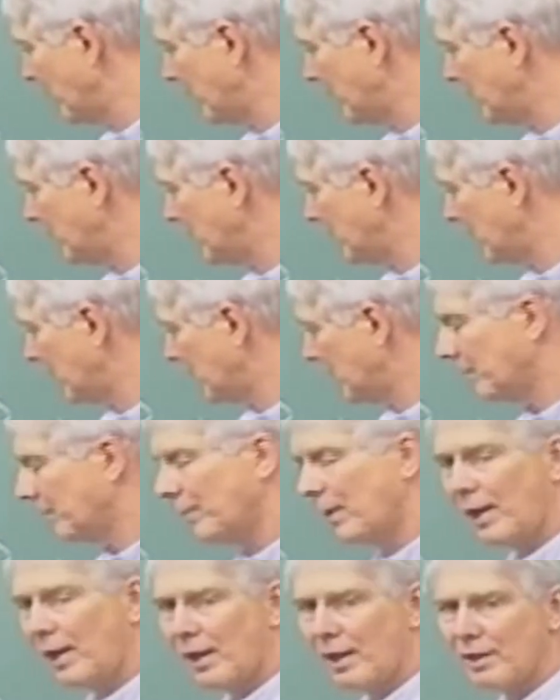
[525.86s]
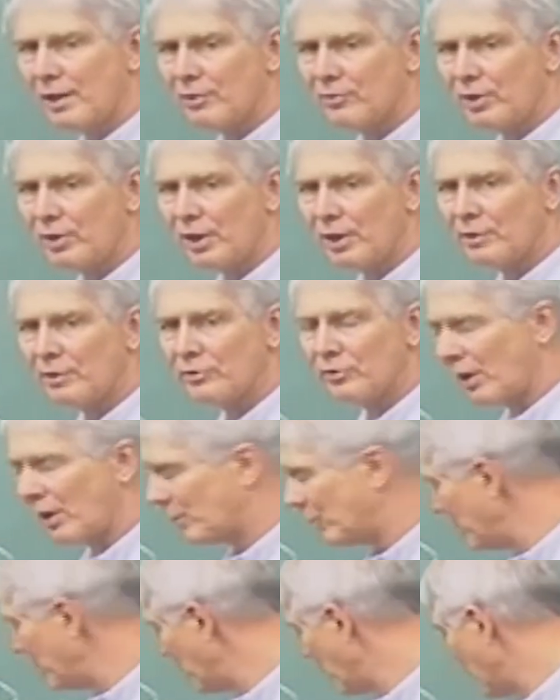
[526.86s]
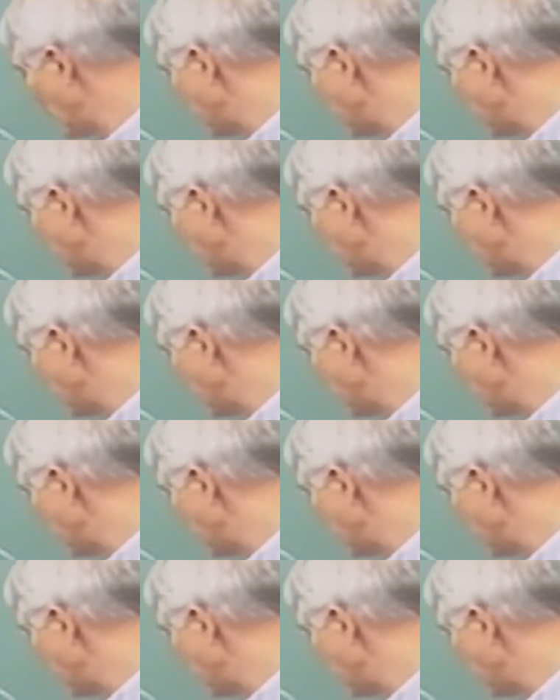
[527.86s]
the areas here, so I rewrote